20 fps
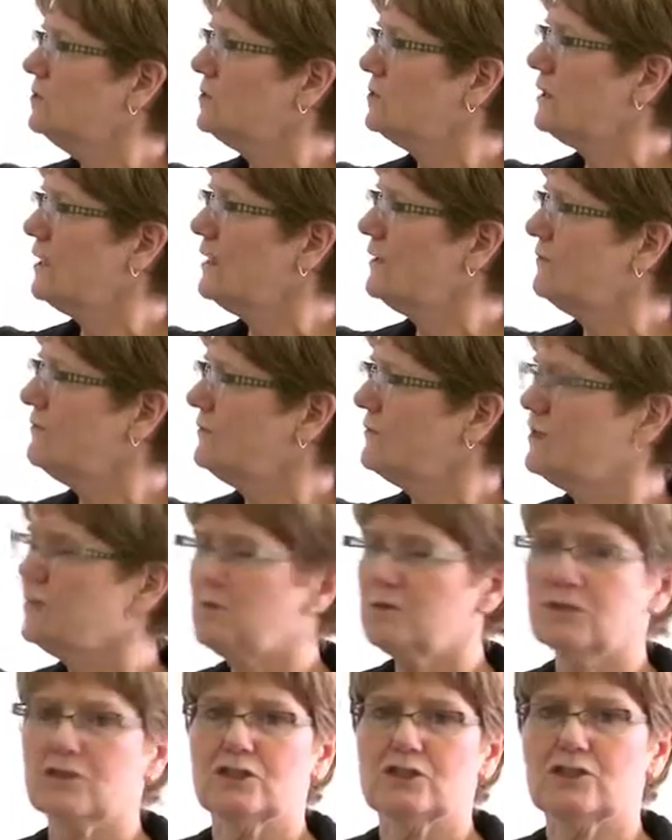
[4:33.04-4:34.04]
I've
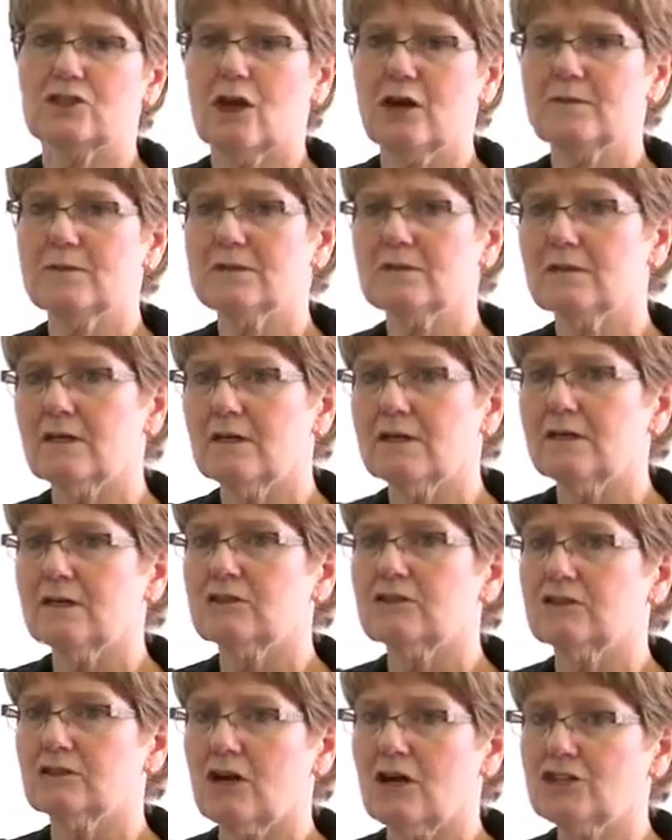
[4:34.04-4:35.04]
put a star beside
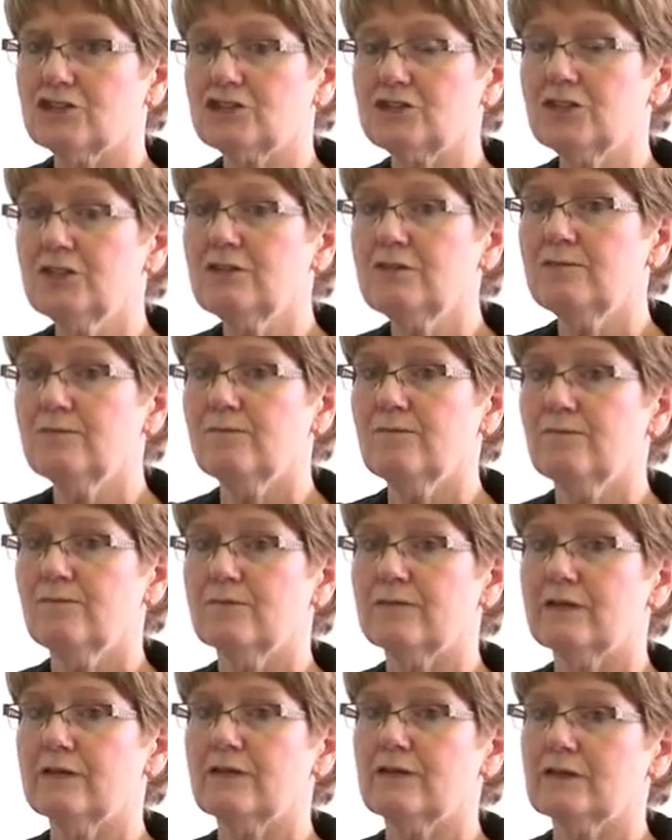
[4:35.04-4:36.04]
exhaustion,
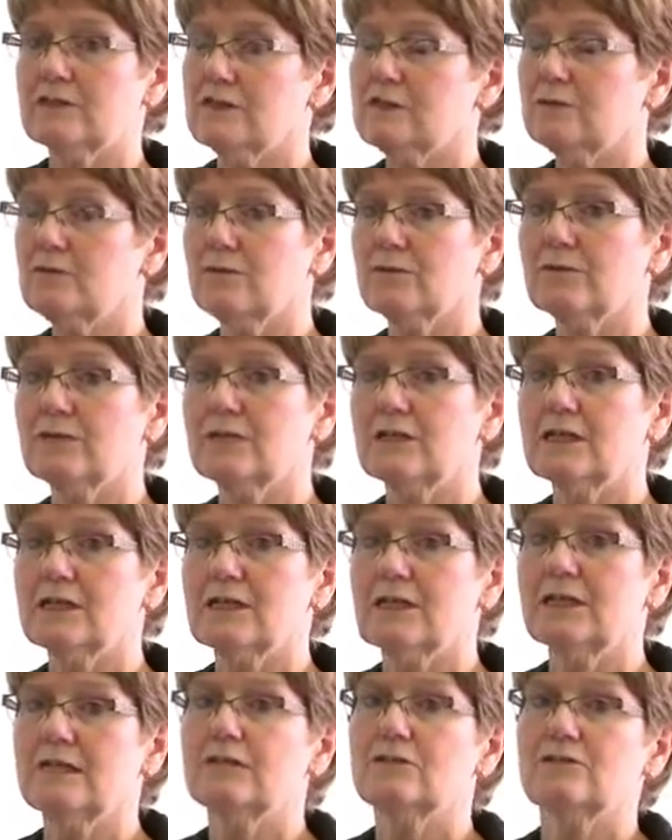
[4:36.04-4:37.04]
and this is where we're going to
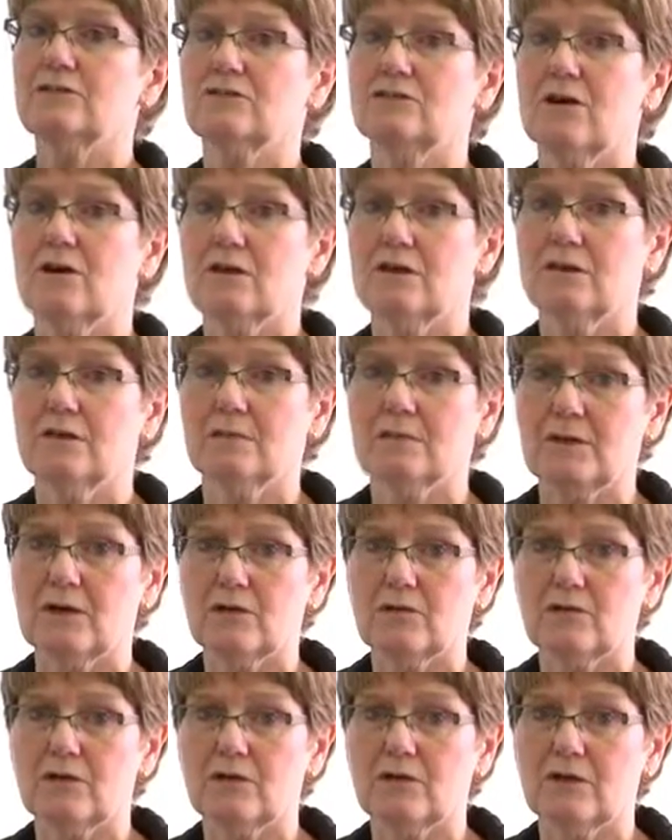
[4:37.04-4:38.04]
get into talking
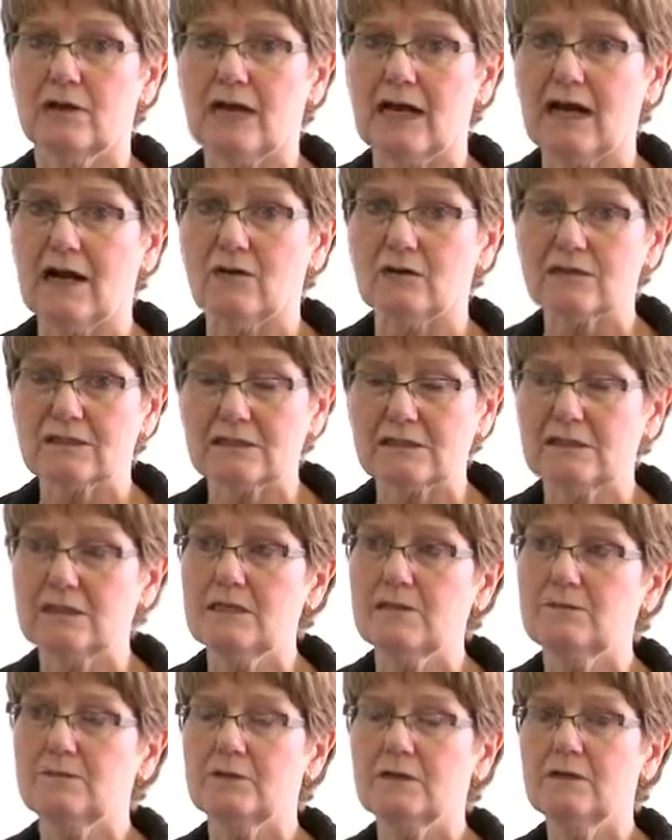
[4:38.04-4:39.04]
about how
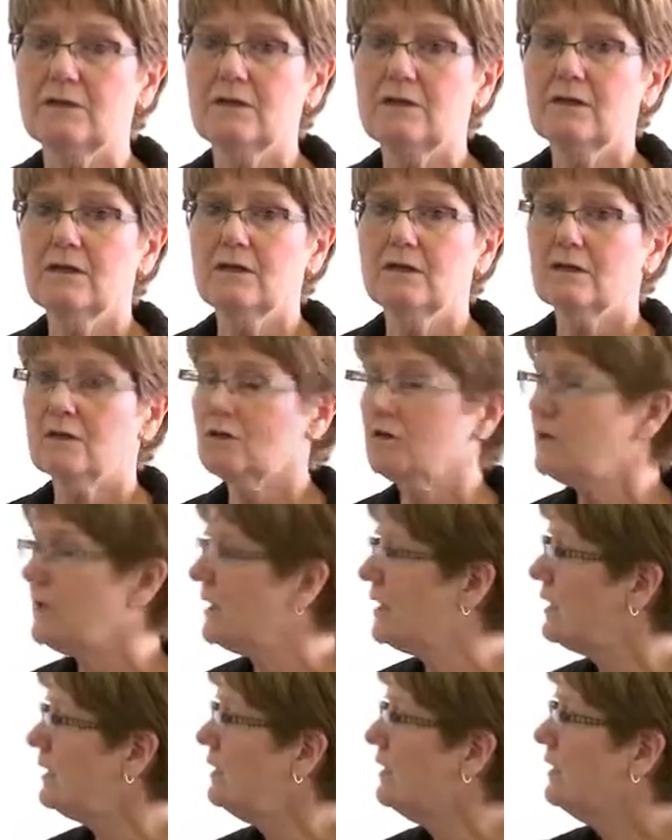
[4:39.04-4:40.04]
sleep,
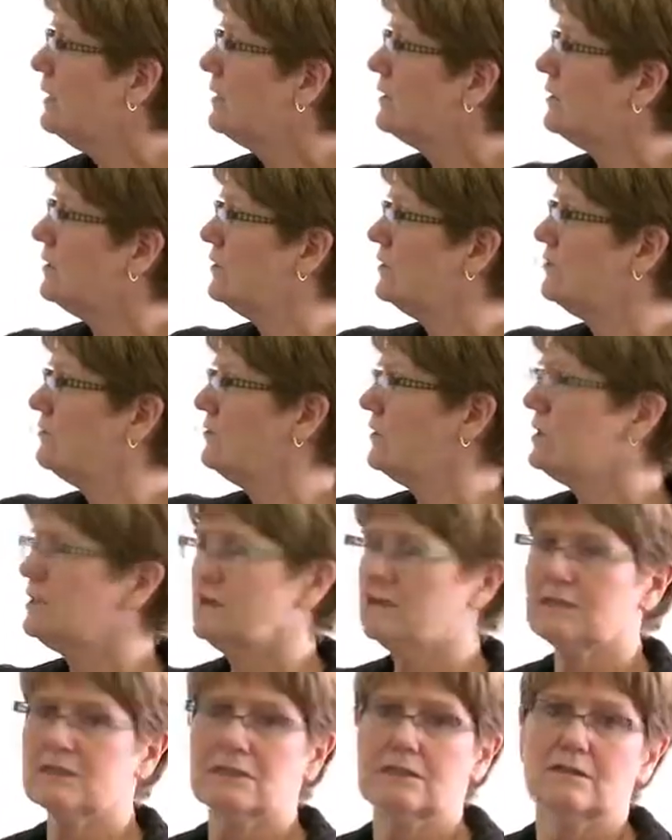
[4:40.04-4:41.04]
okay, can create
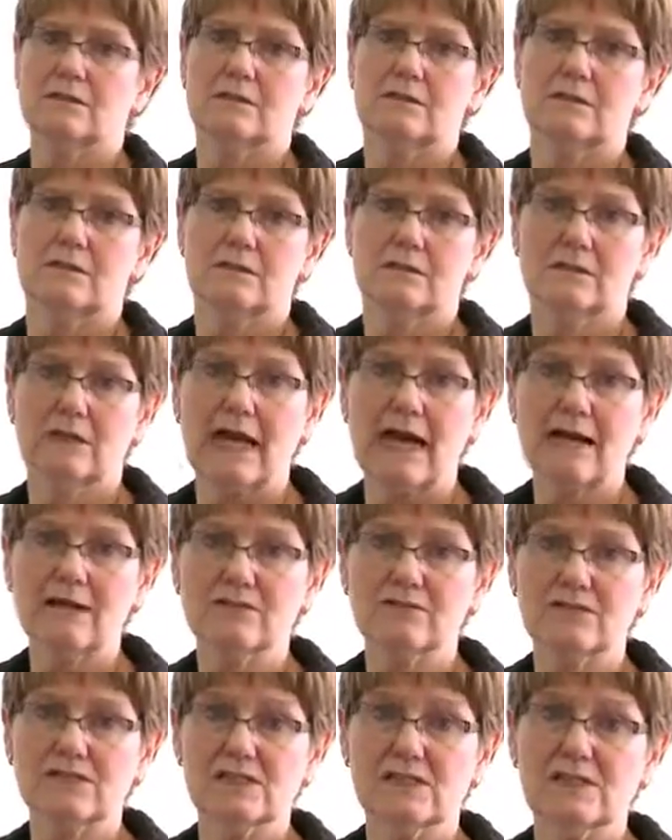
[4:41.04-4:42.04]
this lack
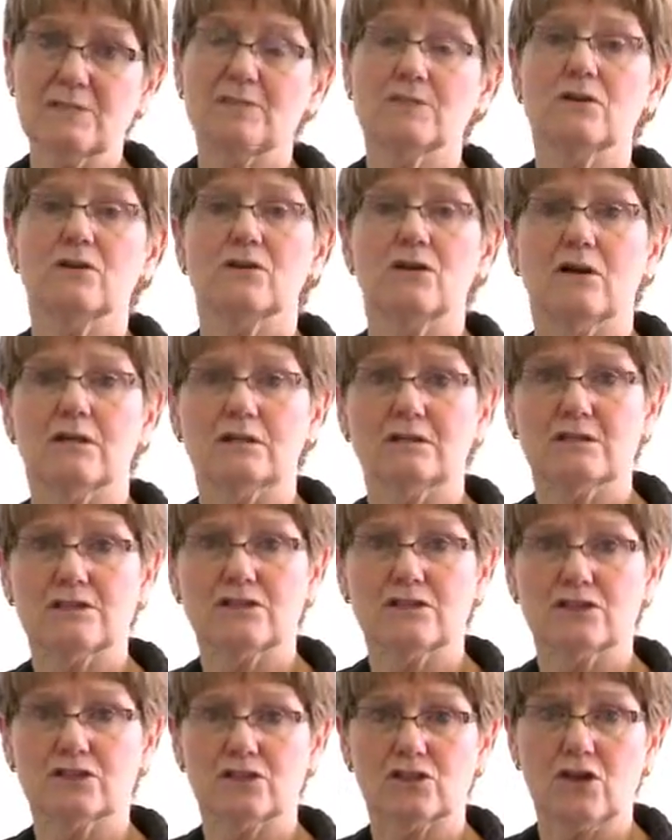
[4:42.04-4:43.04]
of sleep, can cause this
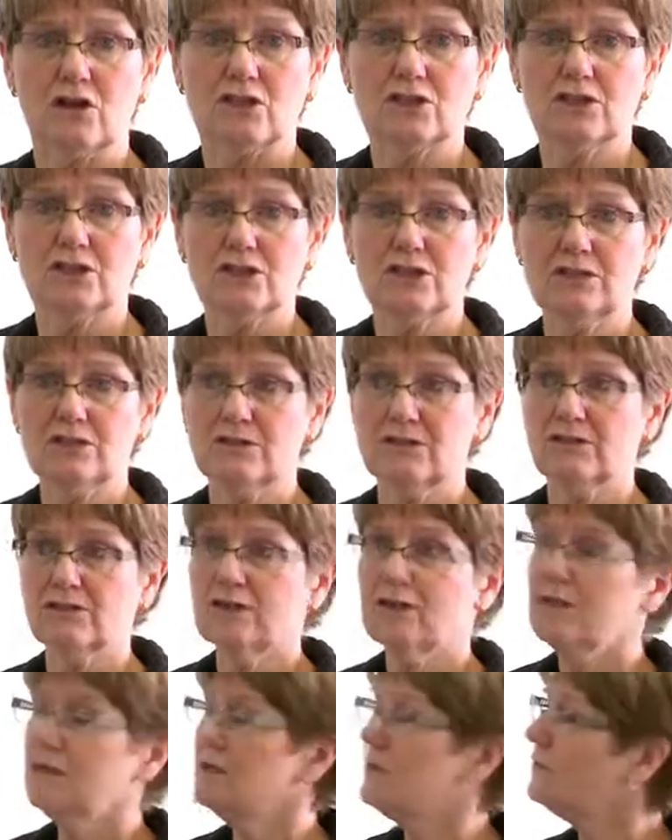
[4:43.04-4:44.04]
exhaustion
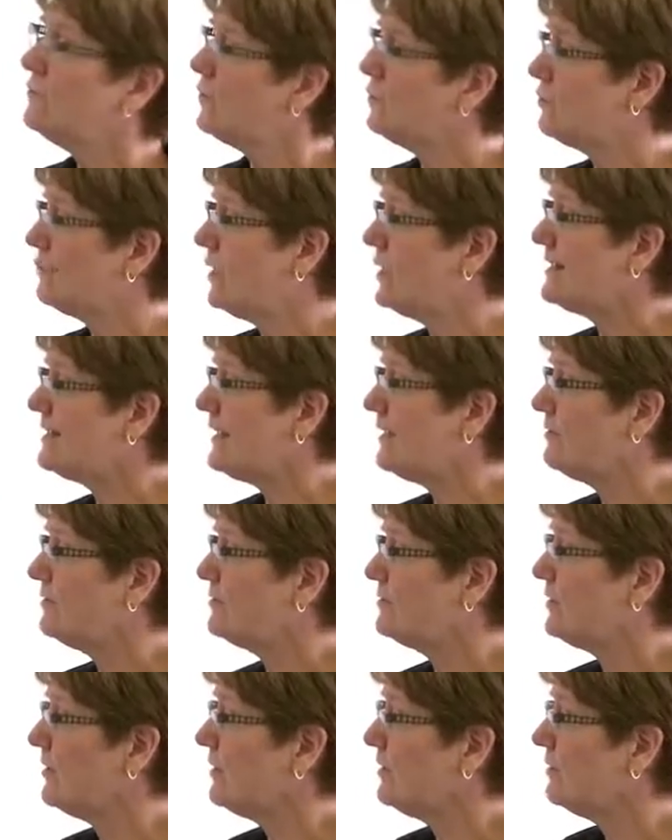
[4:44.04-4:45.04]
if you're run down
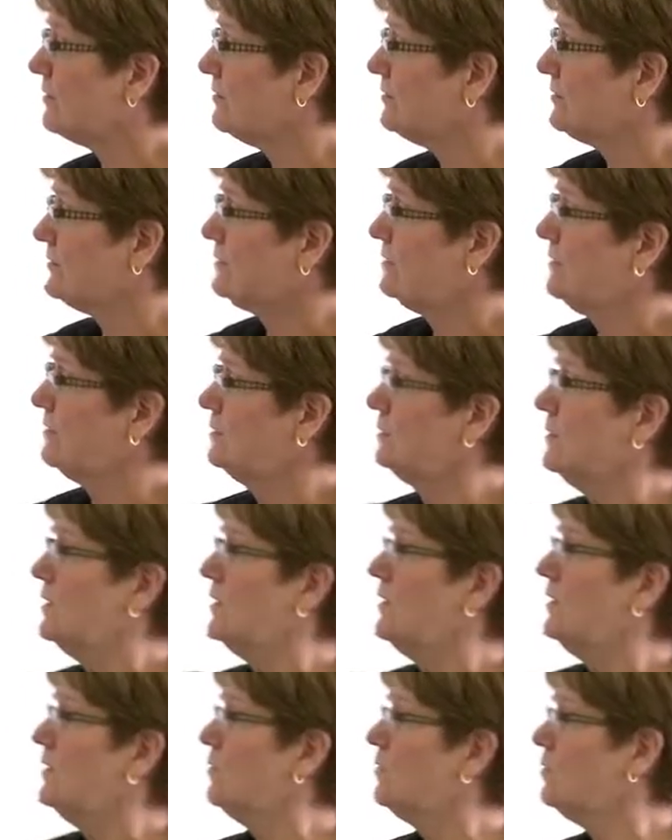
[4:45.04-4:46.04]
and tired all the time,
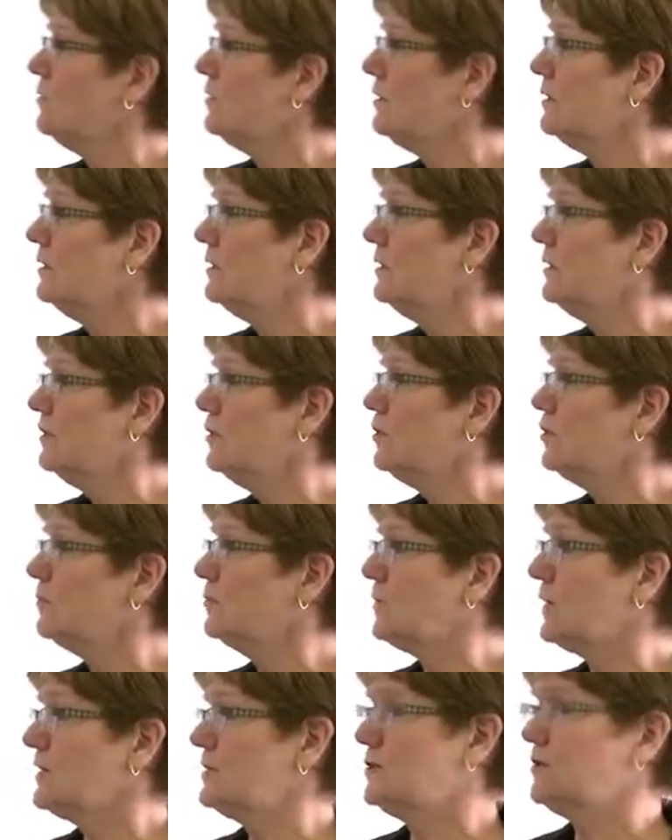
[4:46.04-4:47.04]
or your
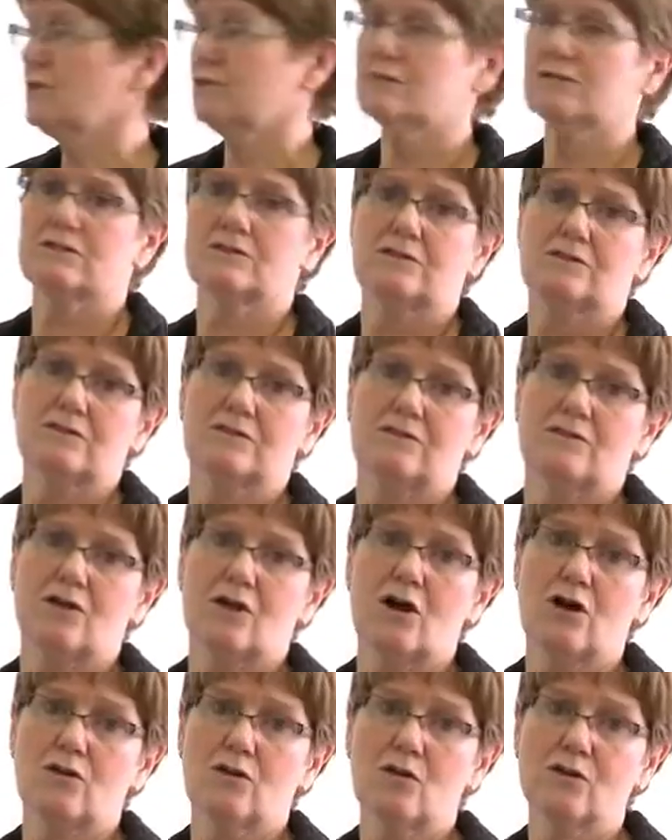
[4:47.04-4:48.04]
blood sugars
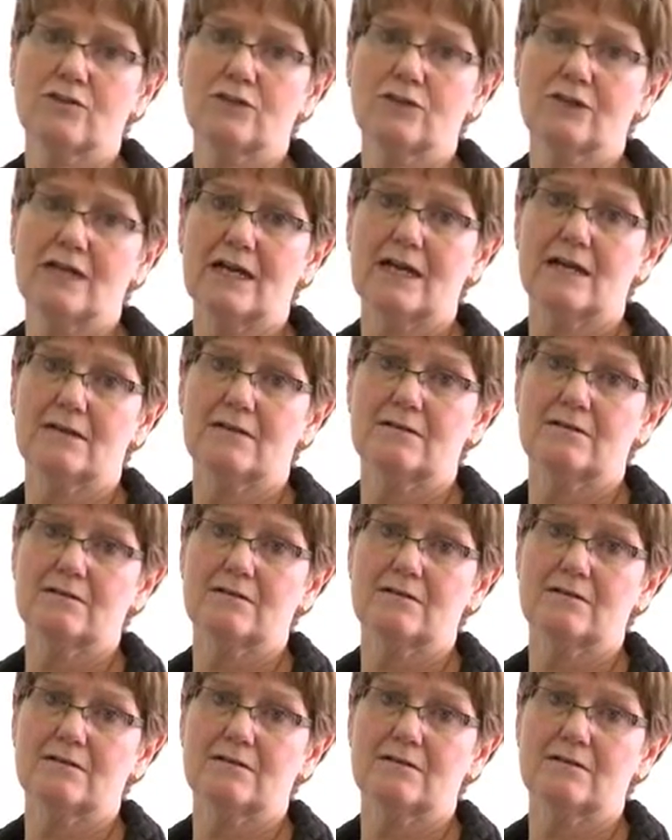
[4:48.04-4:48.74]
are over 10.